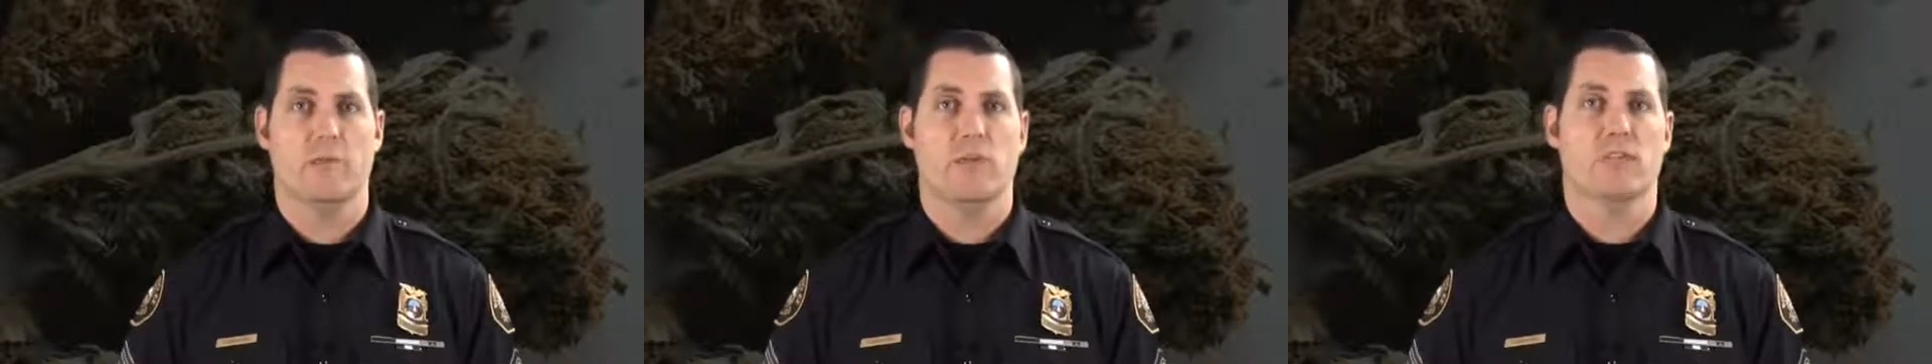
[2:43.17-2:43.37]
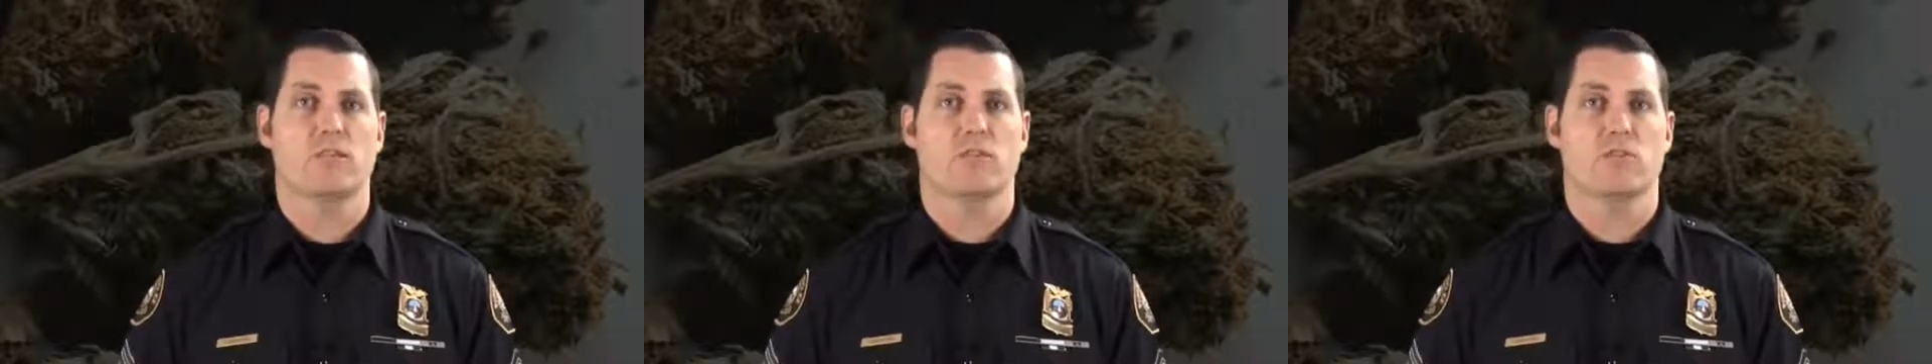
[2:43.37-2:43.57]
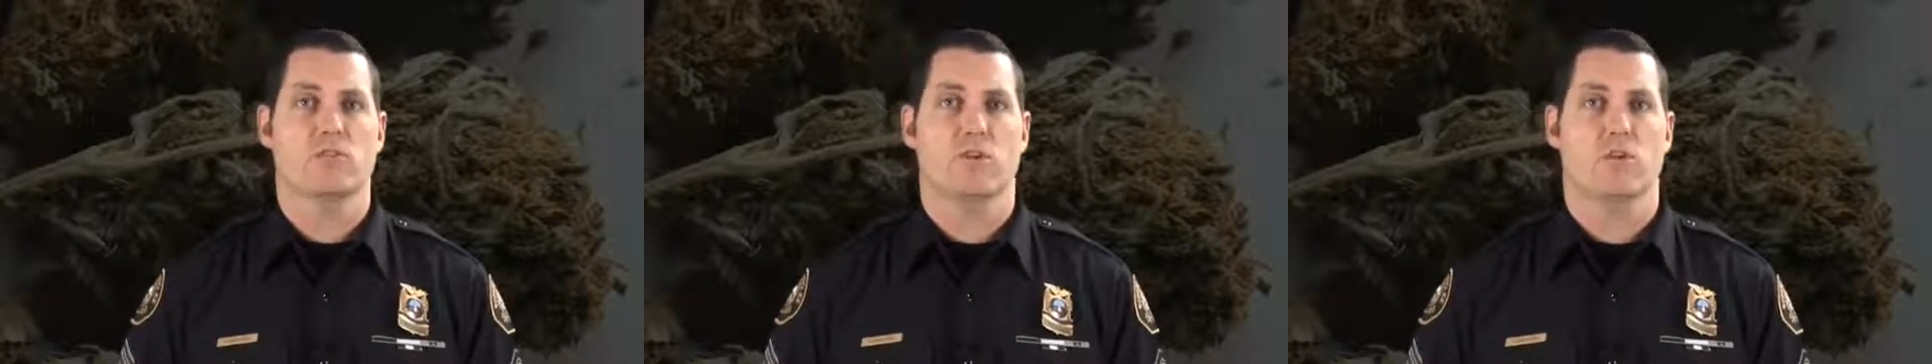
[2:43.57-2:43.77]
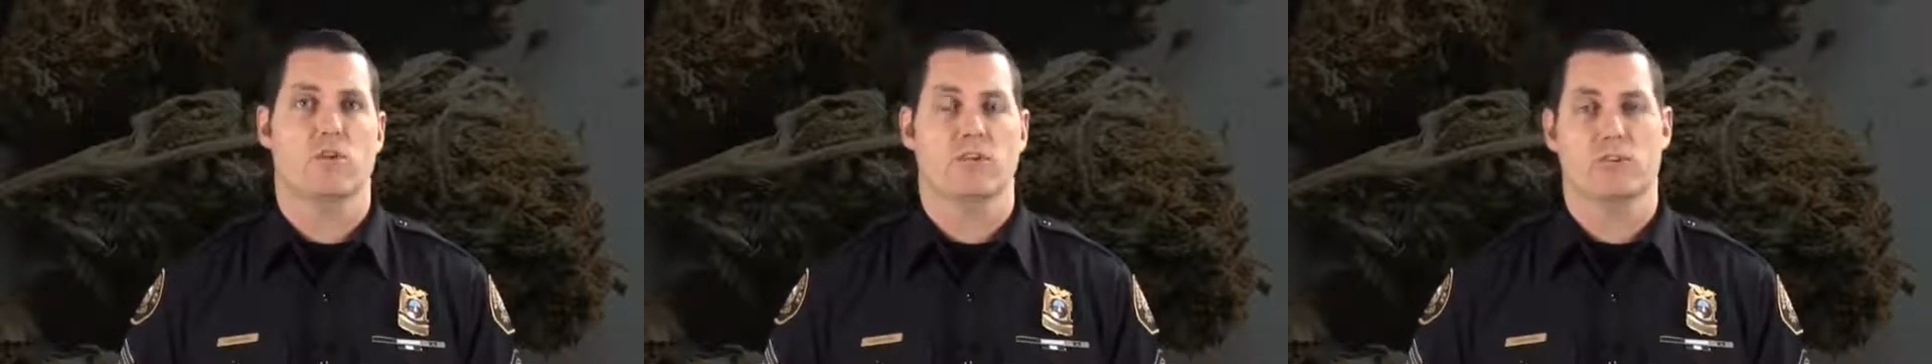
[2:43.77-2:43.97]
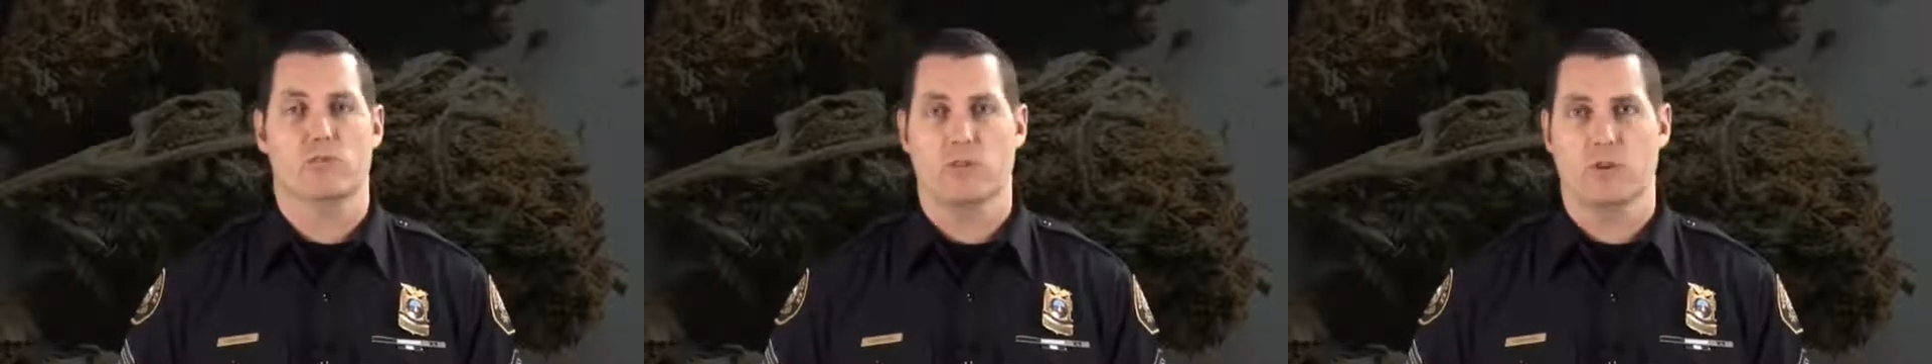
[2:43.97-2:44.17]
may consult
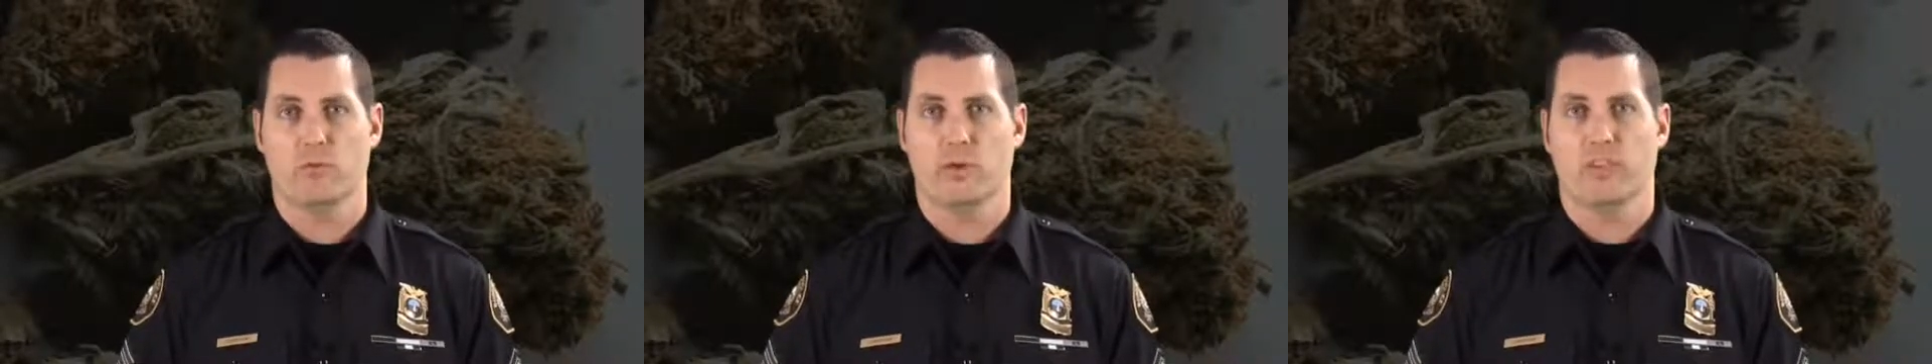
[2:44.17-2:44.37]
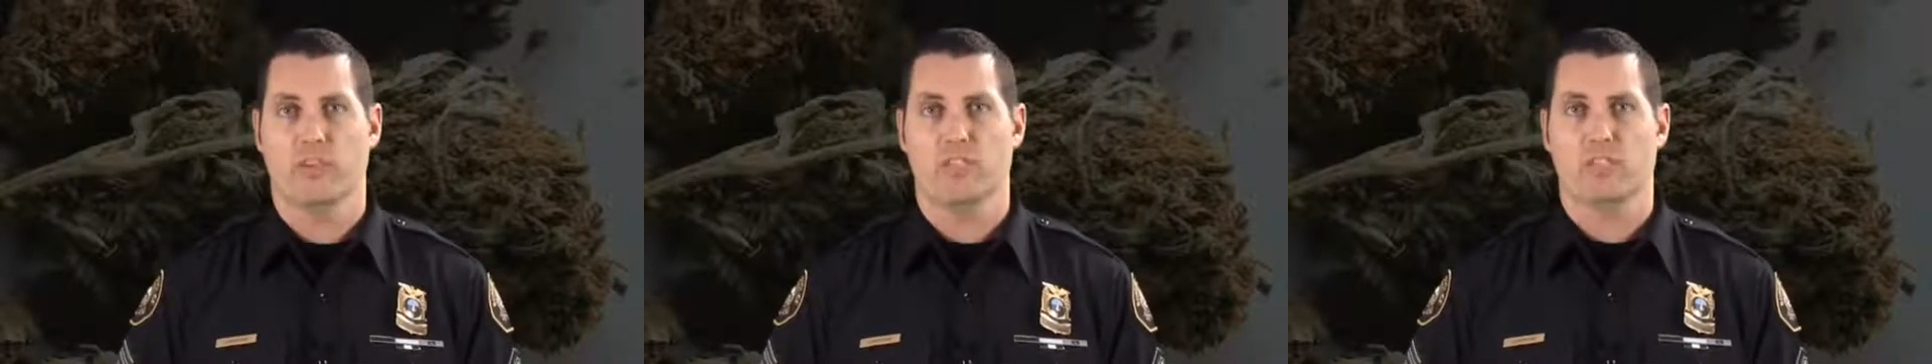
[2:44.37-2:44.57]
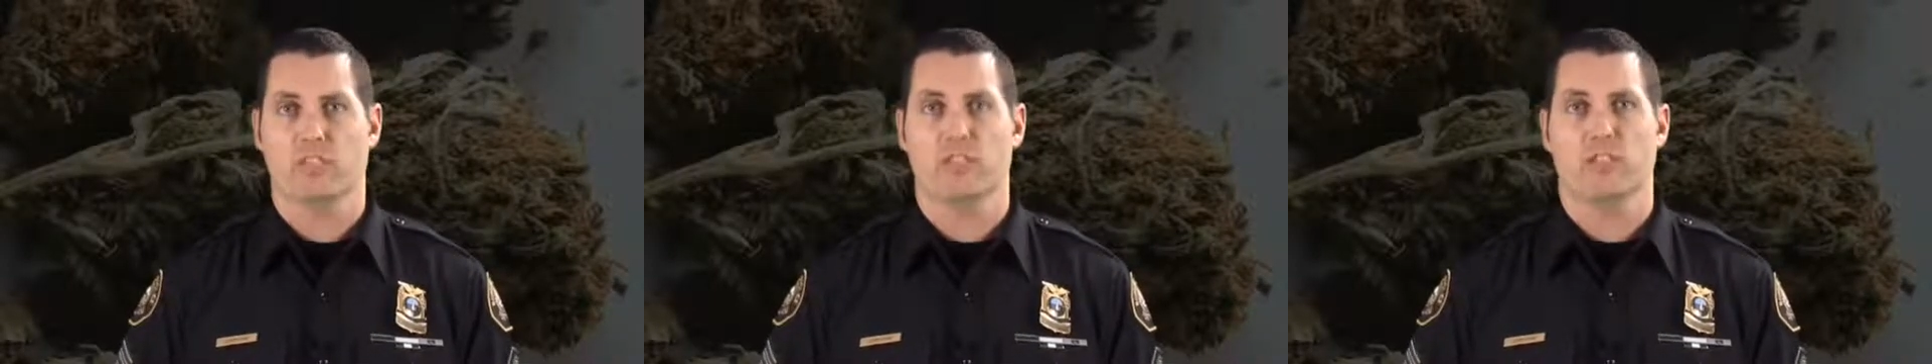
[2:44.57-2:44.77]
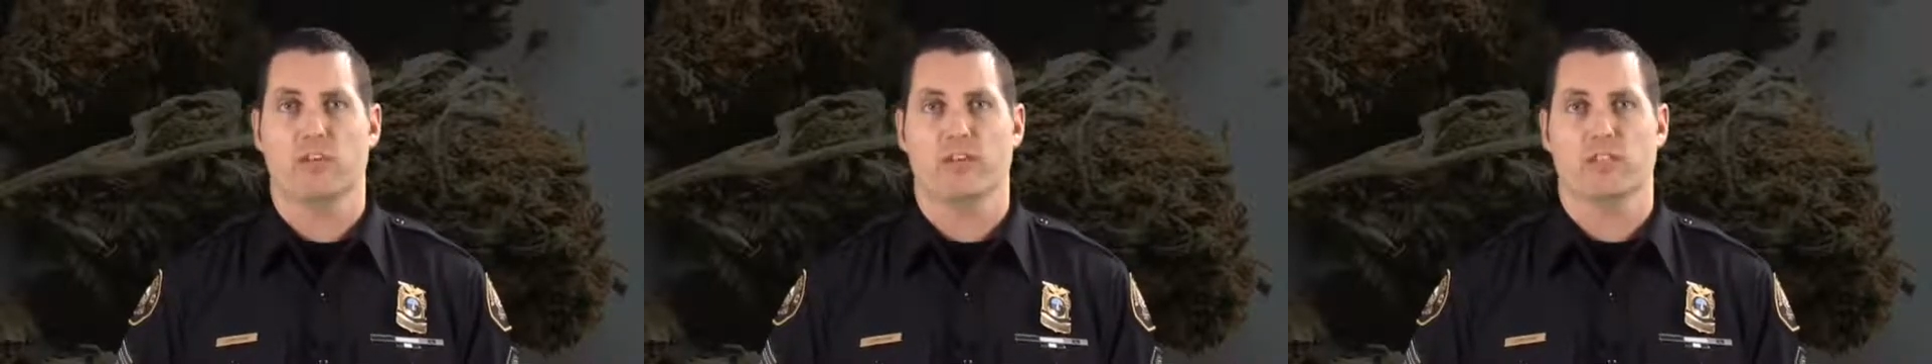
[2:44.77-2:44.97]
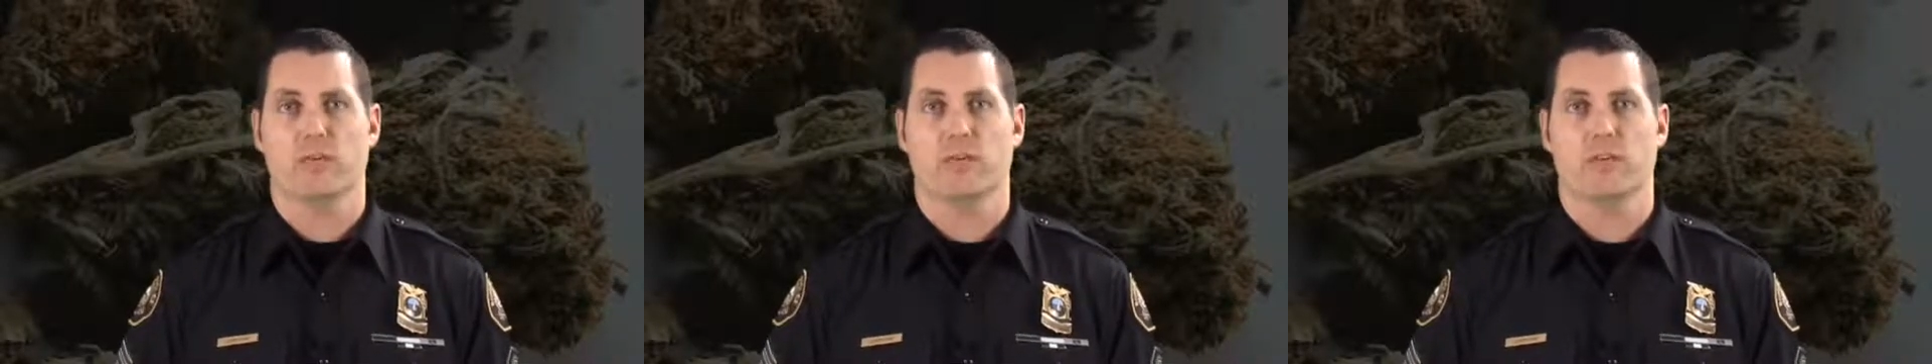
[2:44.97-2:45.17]
with a drug recognition
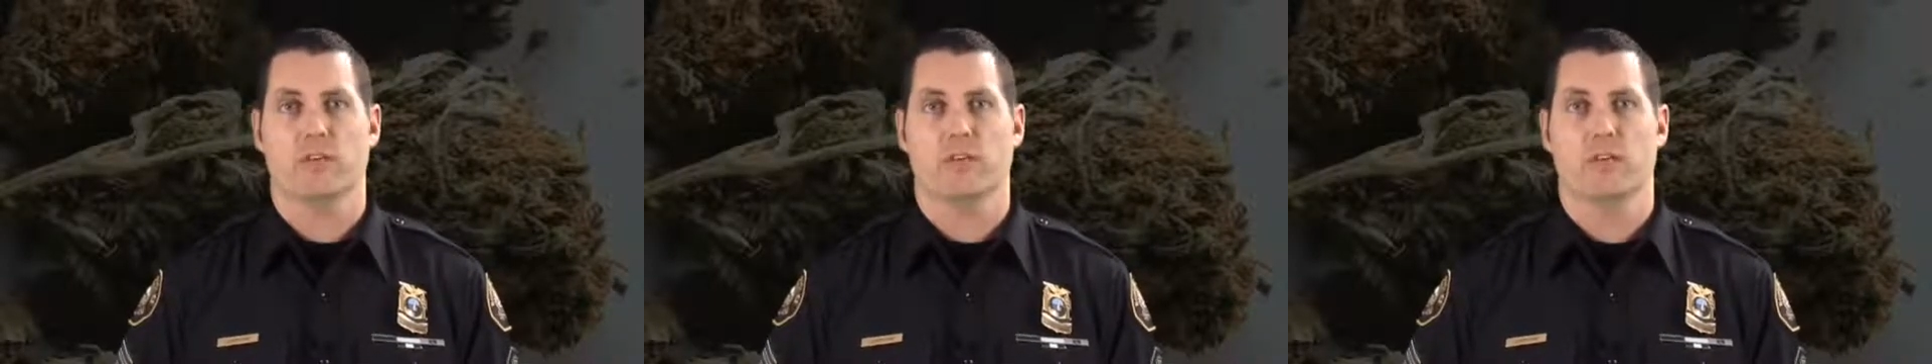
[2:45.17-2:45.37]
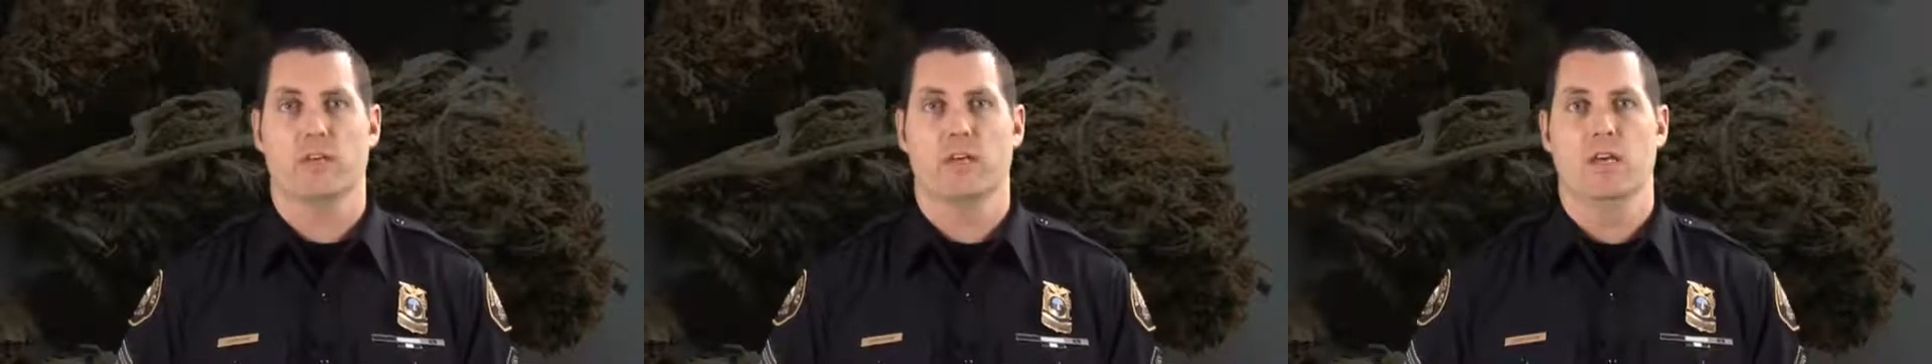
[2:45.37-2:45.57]
expert.